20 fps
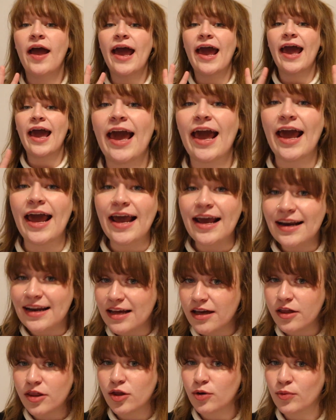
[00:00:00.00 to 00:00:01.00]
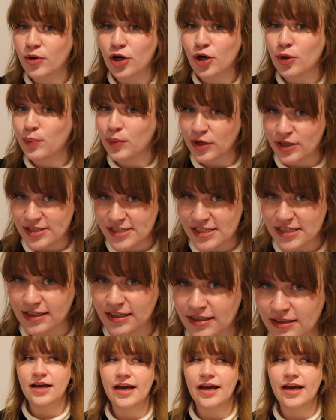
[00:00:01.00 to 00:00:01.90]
hating the word pussy,